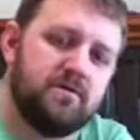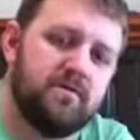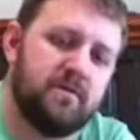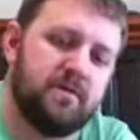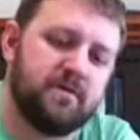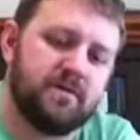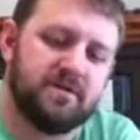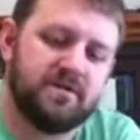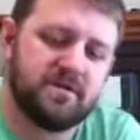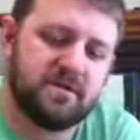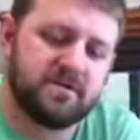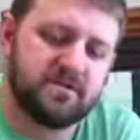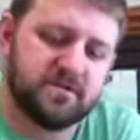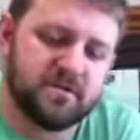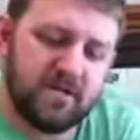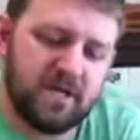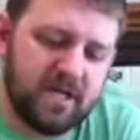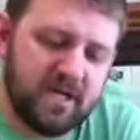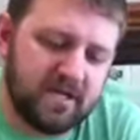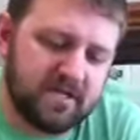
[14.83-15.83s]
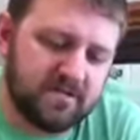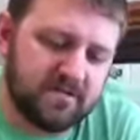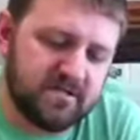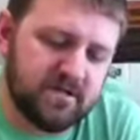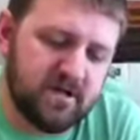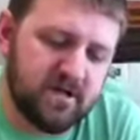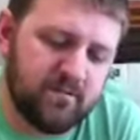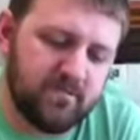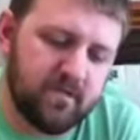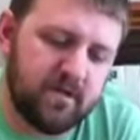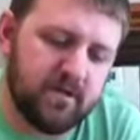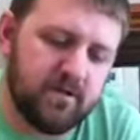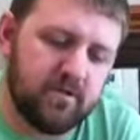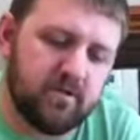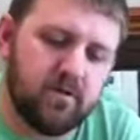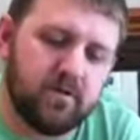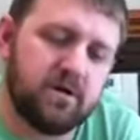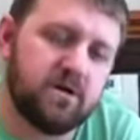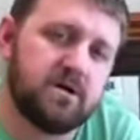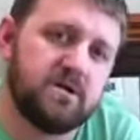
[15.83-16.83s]
Found this yesterday at my
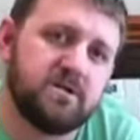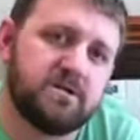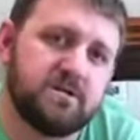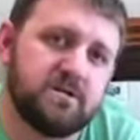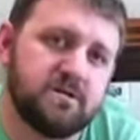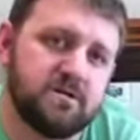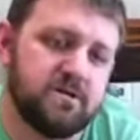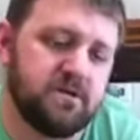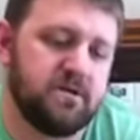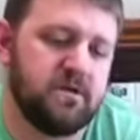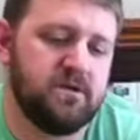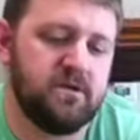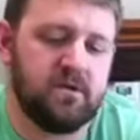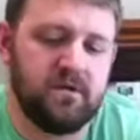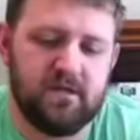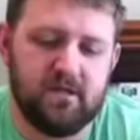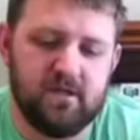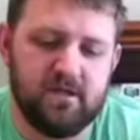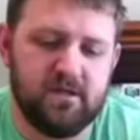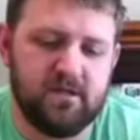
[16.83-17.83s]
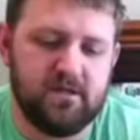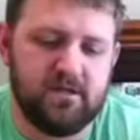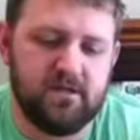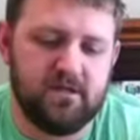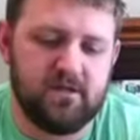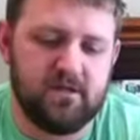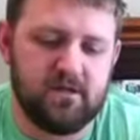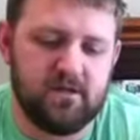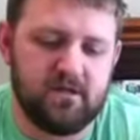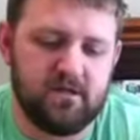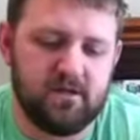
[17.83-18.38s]
local haunt, and